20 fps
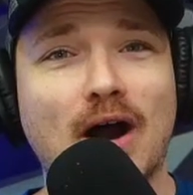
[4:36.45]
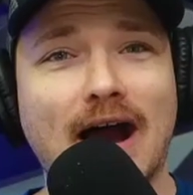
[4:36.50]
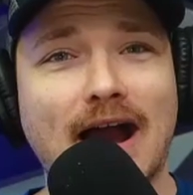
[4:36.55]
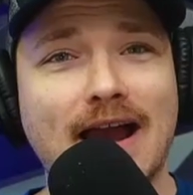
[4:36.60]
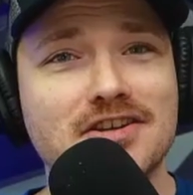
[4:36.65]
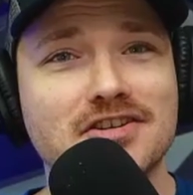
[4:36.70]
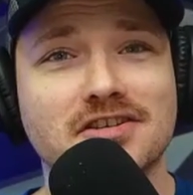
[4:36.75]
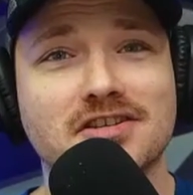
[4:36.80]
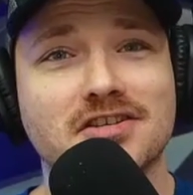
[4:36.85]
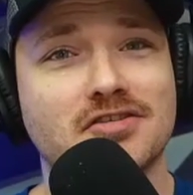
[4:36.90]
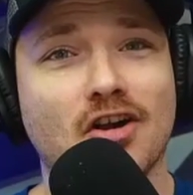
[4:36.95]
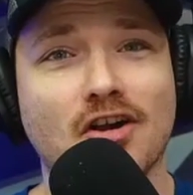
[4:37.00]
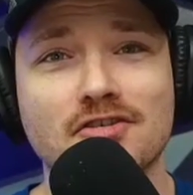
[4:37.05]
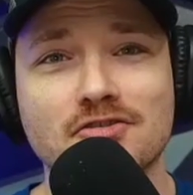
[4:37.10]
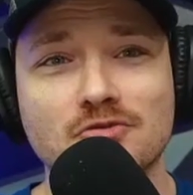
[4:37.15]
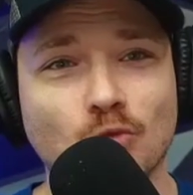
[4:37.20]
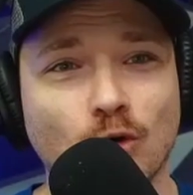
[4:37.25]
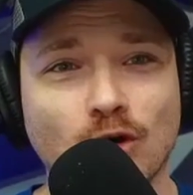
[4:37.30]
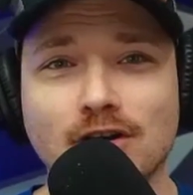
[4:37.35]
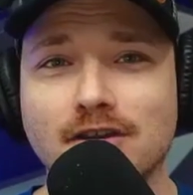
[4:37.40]
i just started
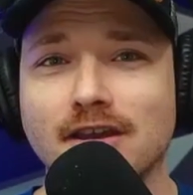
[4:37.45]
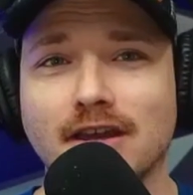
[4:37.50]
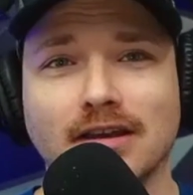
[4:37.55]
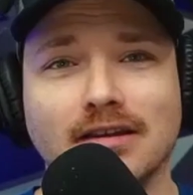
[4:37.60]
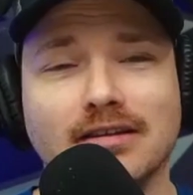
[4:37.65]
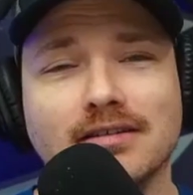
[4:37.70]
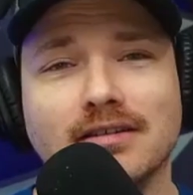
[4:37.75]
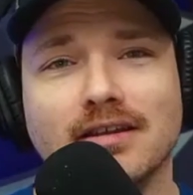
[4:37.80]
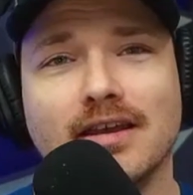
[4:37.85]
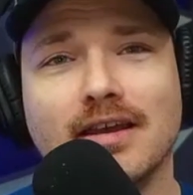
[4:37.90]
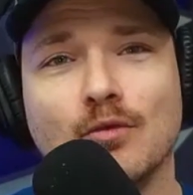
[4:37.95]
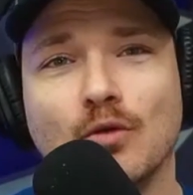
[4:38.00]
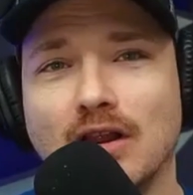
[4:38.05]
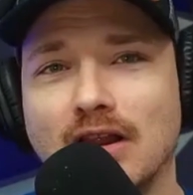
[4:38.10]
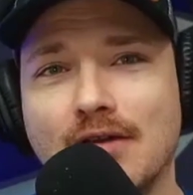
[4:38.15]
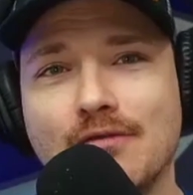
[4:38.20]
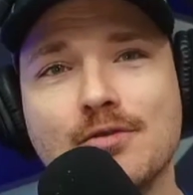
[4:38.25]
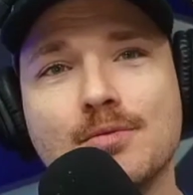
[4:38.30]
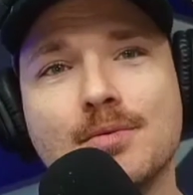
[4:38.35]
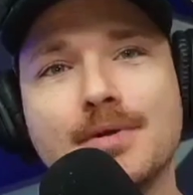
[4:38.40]
working while
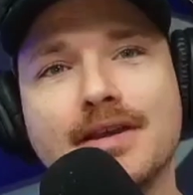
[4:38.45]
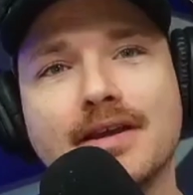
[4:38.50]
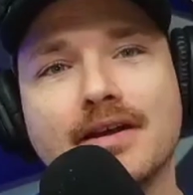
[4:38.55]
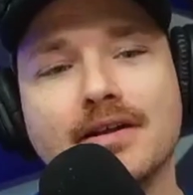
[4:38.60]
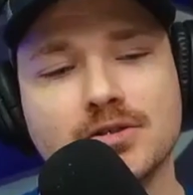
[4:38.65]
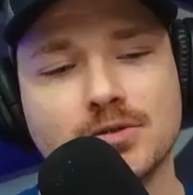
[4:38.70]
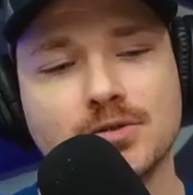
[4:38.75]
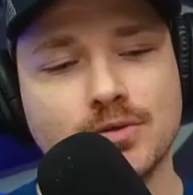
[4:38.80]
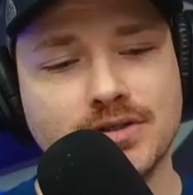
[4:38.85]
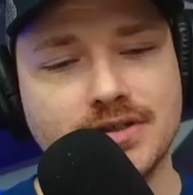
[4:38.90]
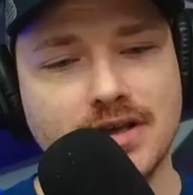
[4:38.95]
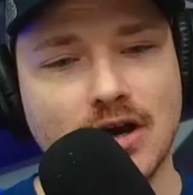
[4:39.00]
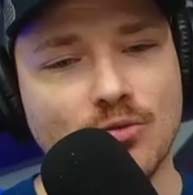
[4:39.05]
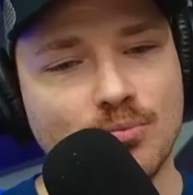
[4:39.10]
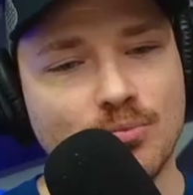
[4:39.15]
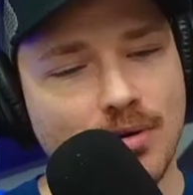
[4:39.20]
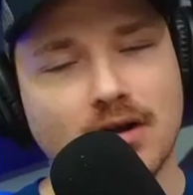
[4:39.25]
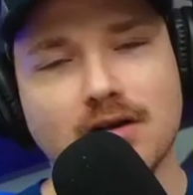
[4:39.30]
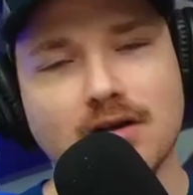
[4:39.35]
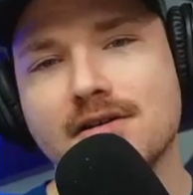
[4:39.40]
everybody else was out
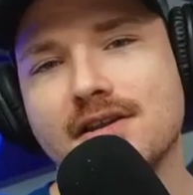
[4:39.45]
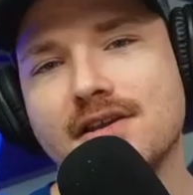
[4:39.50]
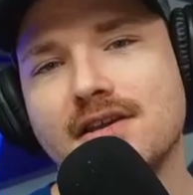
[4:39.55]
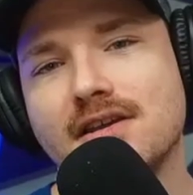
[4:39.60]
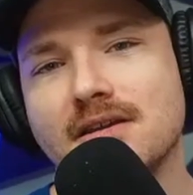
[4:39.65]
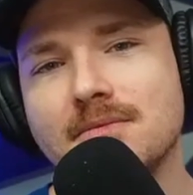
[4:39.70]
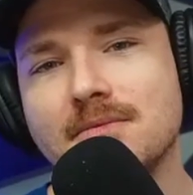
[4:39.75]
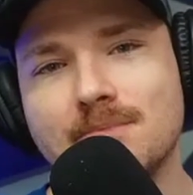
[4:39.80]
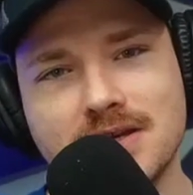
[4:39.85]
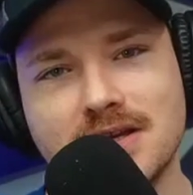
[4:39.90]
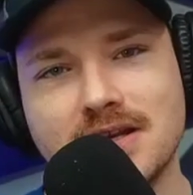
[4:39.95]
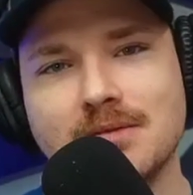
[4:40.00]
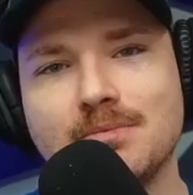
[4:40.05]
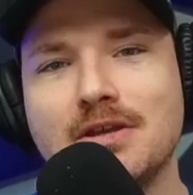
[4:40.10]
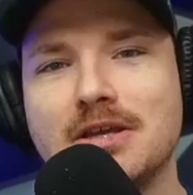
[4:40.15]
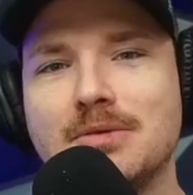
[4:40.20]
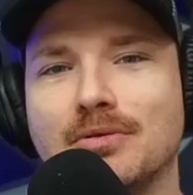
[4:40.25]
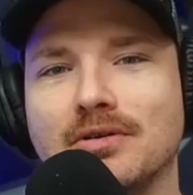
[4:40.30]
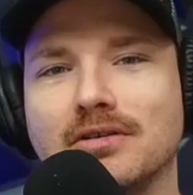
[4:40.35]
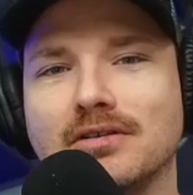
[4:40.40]
partying and meeting
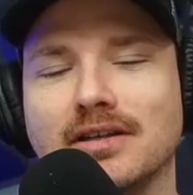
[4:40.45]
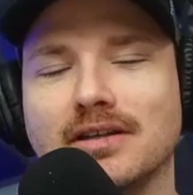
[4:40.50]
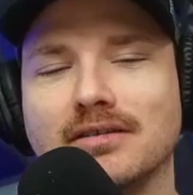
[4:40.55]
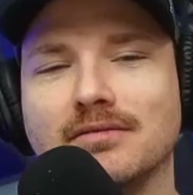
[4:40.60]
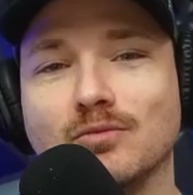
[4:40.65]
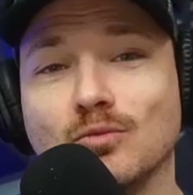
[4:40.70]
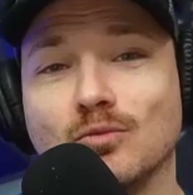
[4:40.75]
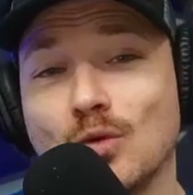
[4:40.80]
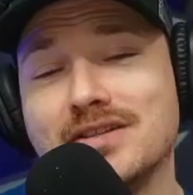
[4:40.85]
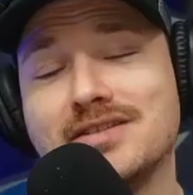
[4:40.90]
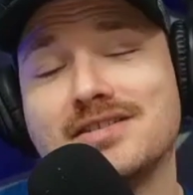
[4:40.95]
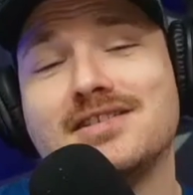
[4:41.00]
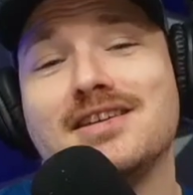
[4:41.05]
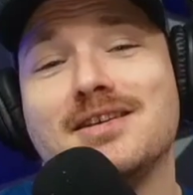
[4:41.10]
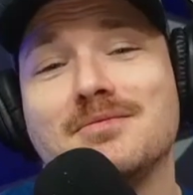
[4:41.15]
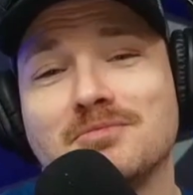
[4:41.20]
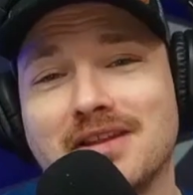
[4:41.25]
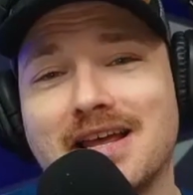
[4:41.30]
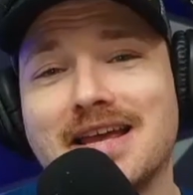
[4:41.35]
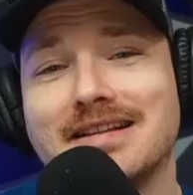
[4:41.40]
people and what
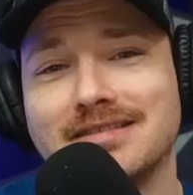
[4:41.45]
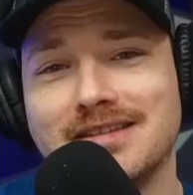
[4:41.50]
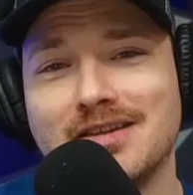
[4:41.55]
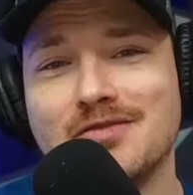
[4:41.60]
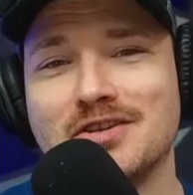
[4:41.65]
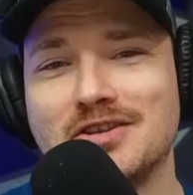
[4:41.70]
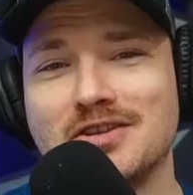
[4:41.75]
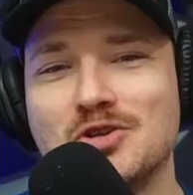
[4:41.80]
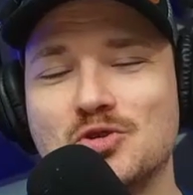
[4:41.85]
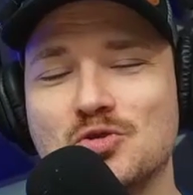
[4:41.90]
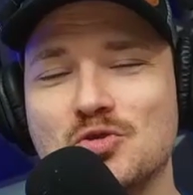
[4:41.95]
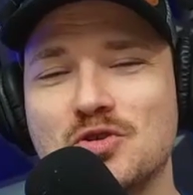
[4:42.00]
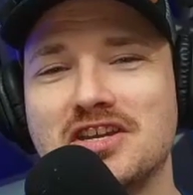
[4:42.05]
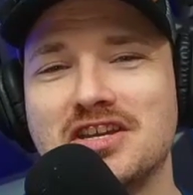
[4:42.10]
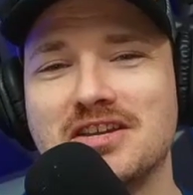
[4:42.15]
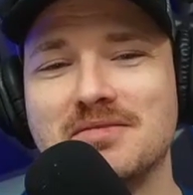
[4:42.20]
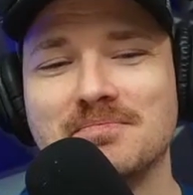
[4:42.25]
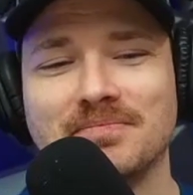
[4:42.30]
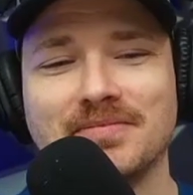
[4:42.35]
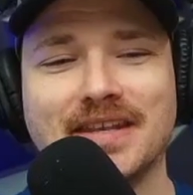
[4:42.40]
seemed like living the
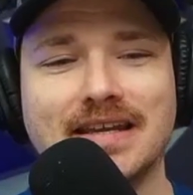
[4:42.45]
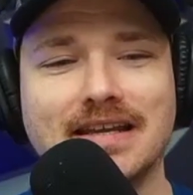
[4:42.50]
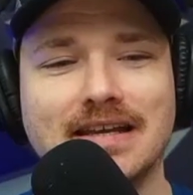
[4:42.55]
dream